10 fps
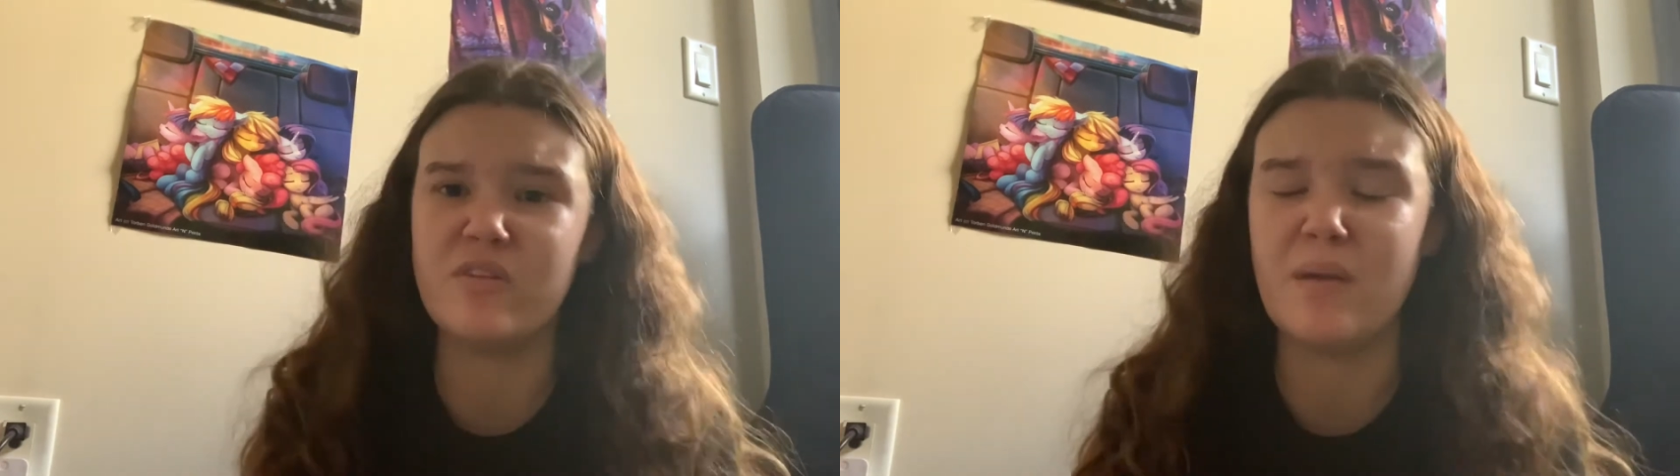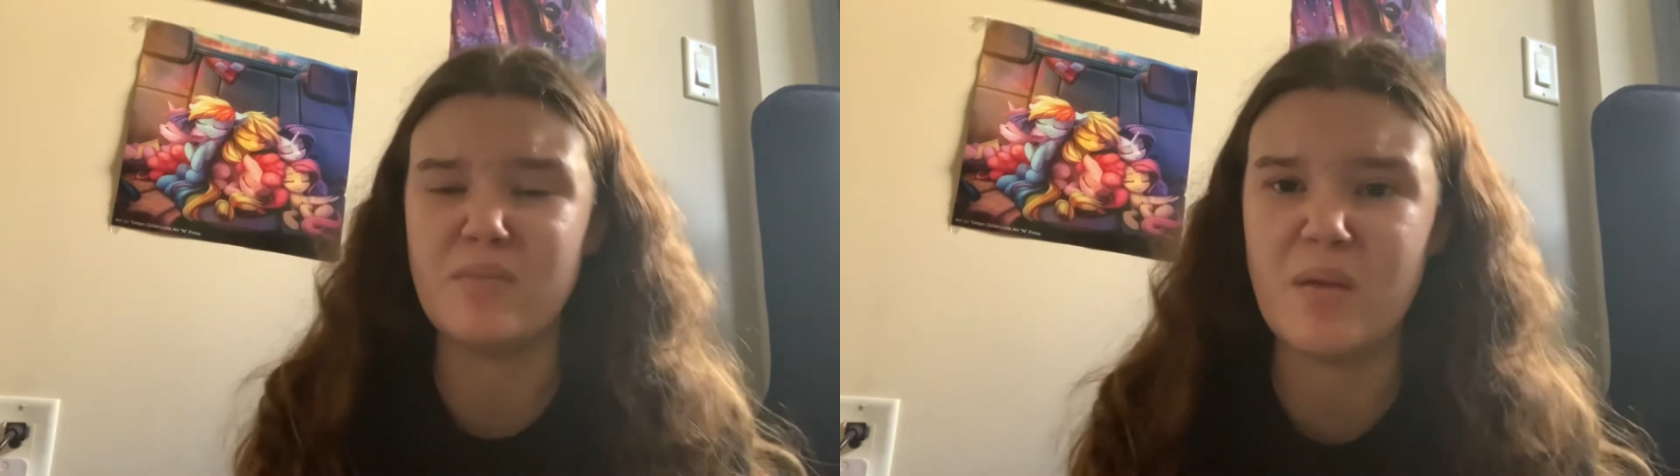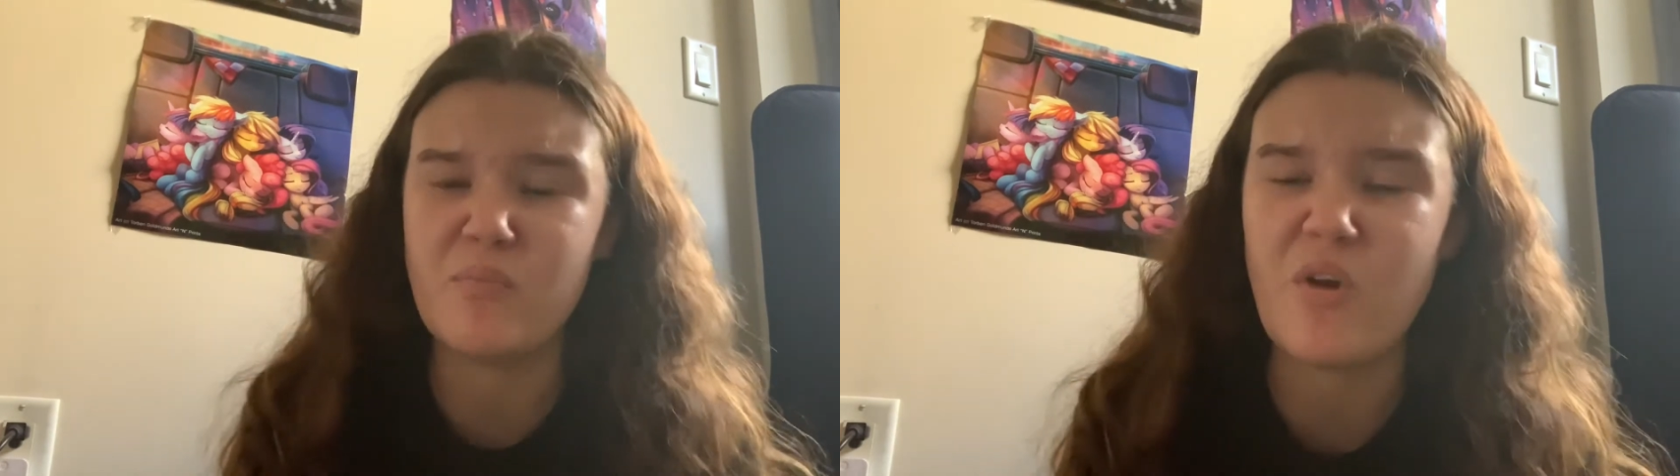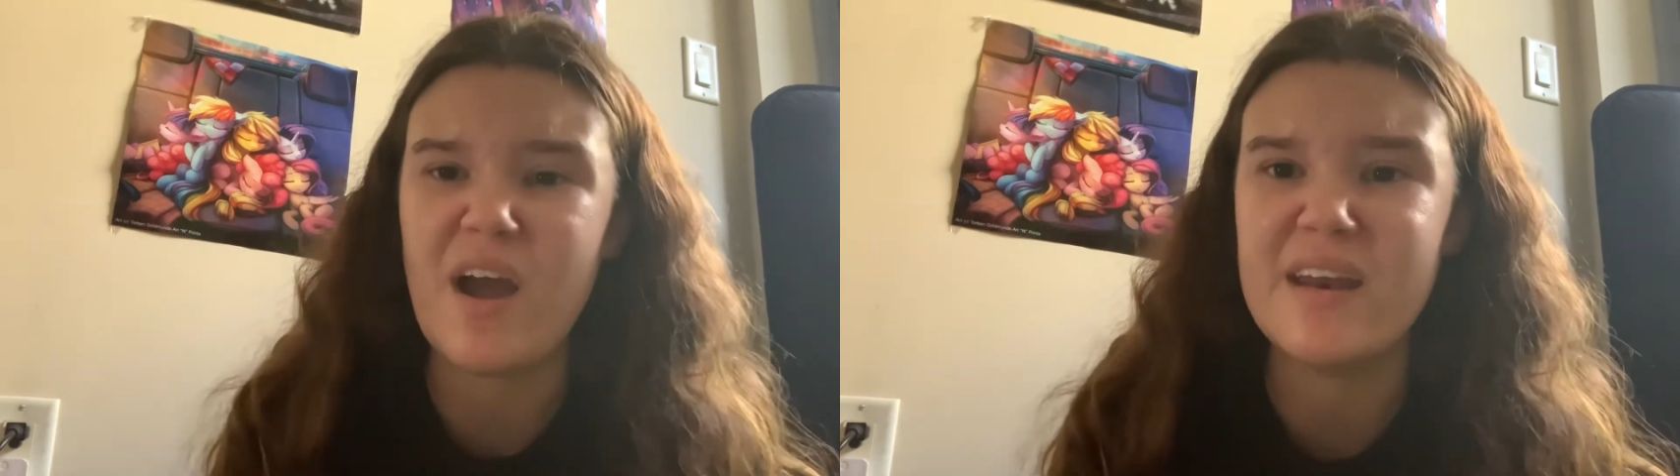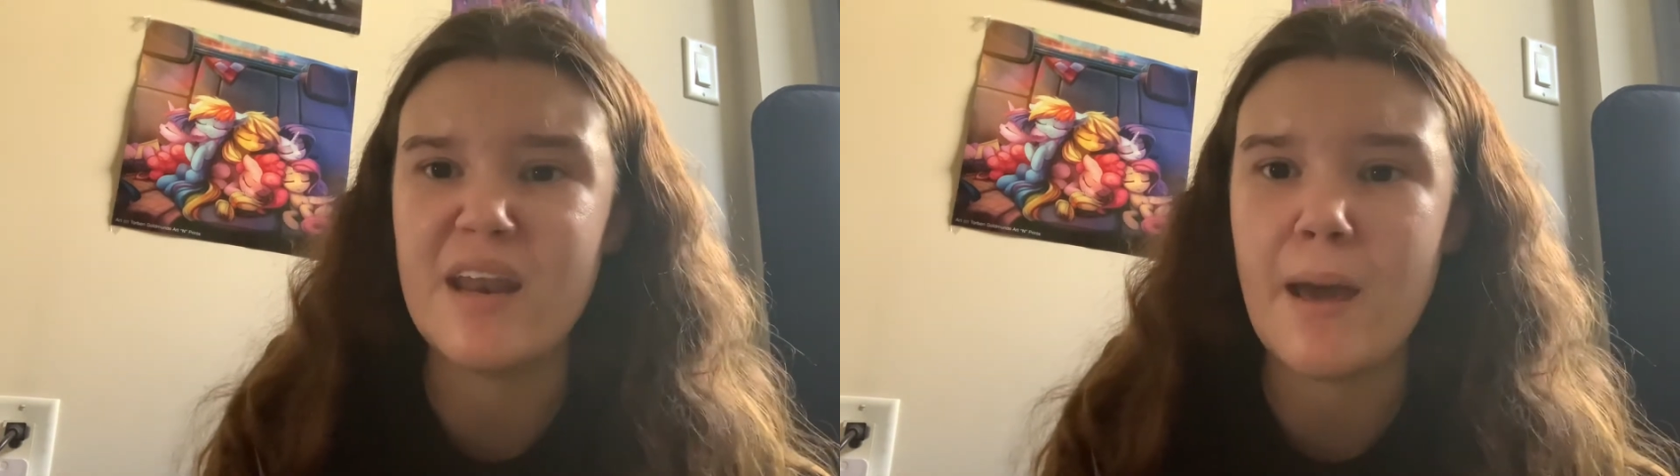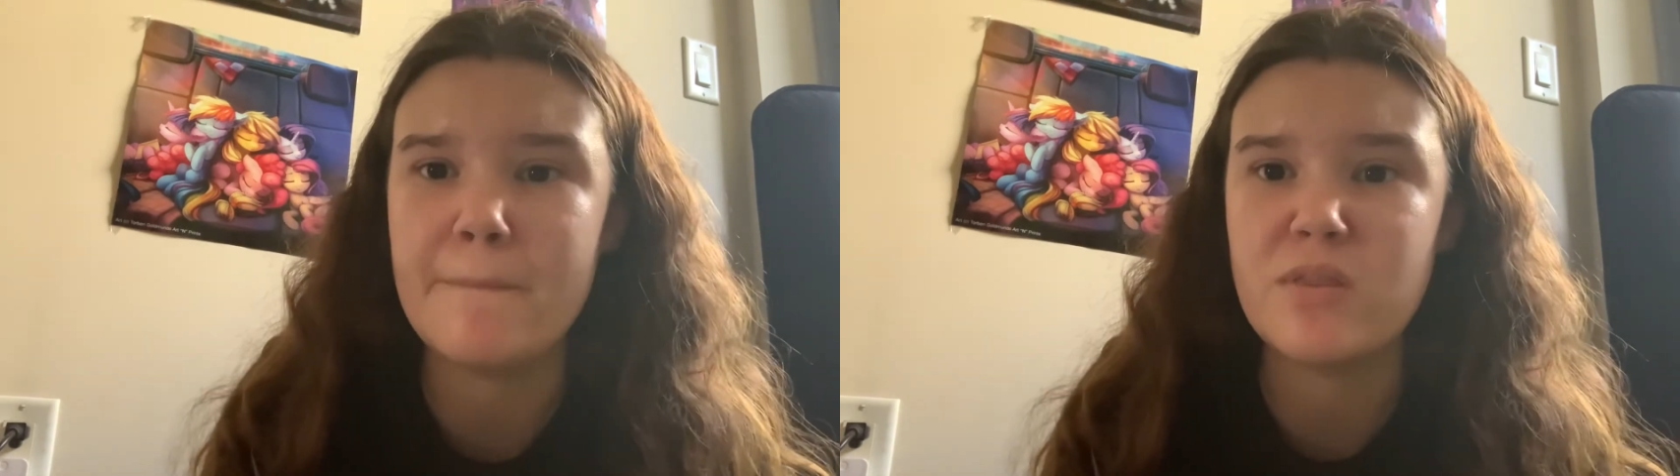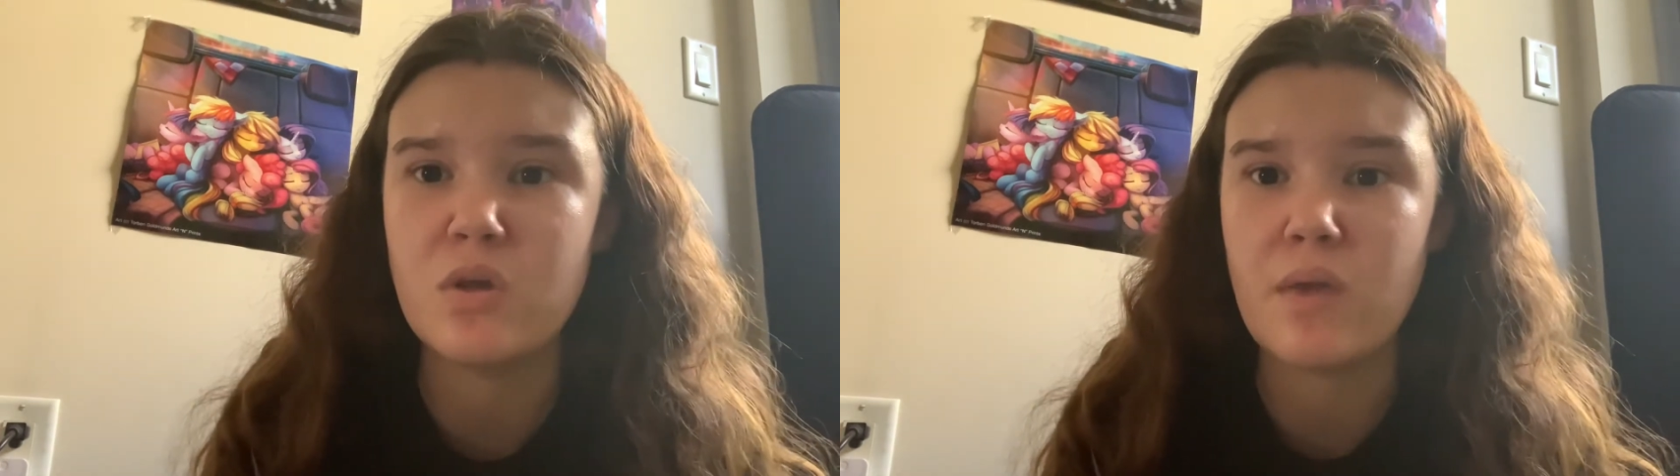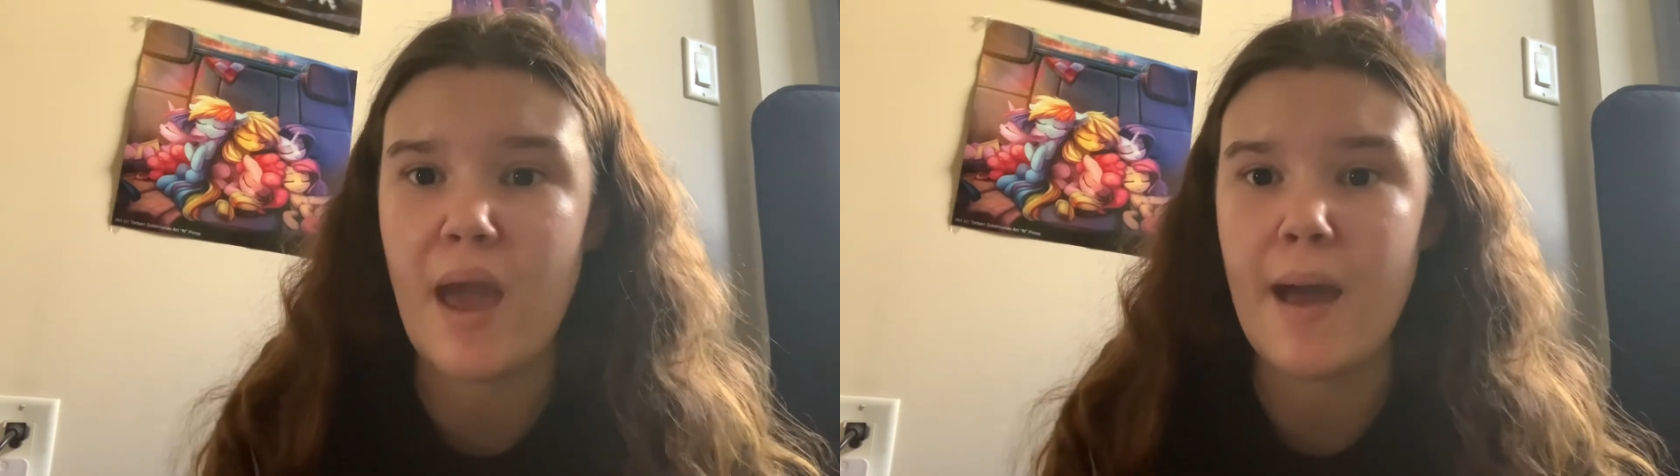times I brought it up. So, yeah.